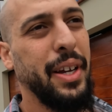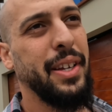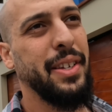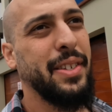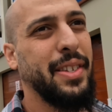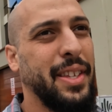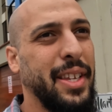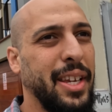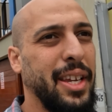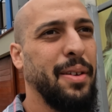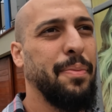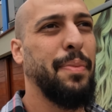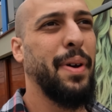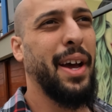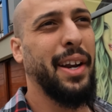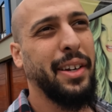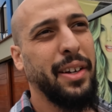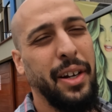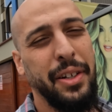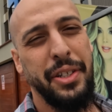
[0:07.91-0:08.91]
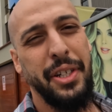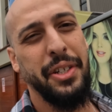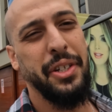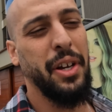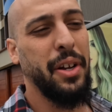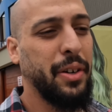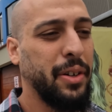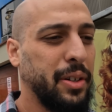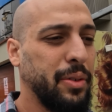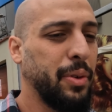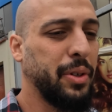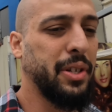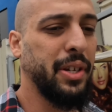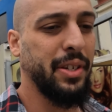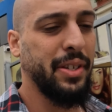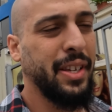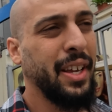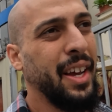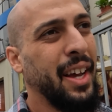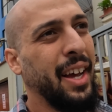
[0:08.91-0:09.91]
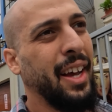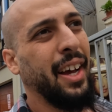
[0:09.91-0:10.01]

is the pan con chicharrón, which is